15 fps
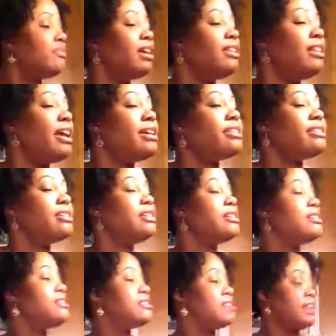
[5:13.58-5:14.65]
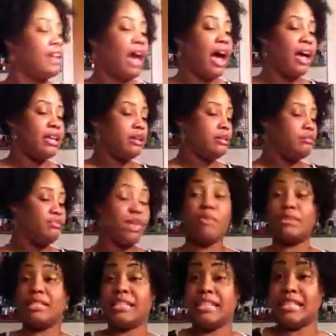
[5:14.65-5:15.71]
Next is an item that
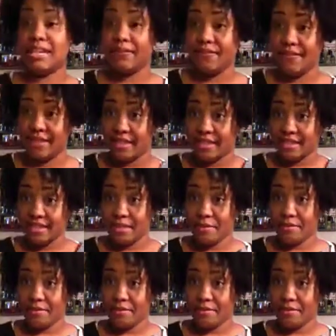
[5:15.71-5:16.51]
was gifted to